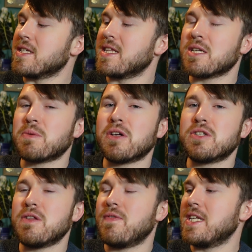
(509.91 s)
So that's when I'll
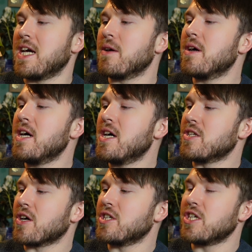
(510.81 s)
do the video, so
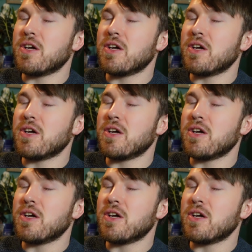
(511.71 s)
I can show